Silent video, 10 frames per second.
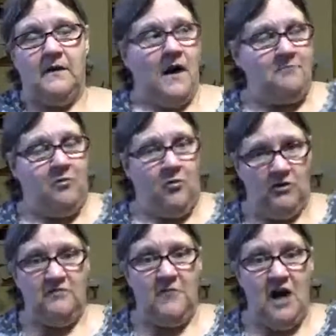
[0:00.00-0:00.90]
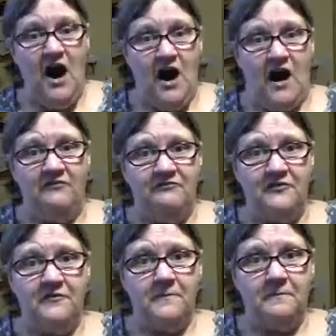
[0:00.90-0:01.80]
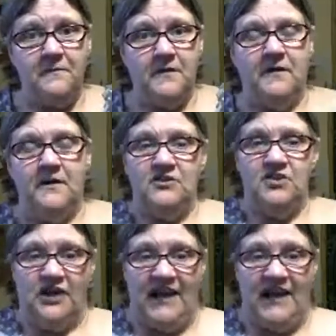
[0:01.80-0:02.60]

I poured them off, took